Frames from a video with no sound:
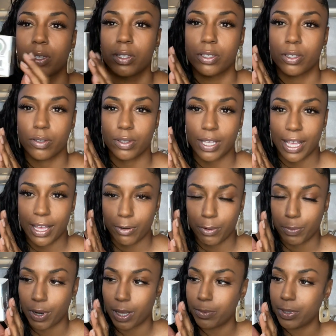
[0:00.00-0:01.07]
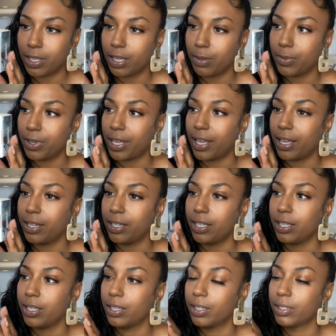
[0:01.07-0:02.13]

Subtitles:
So that'll probably come in handy.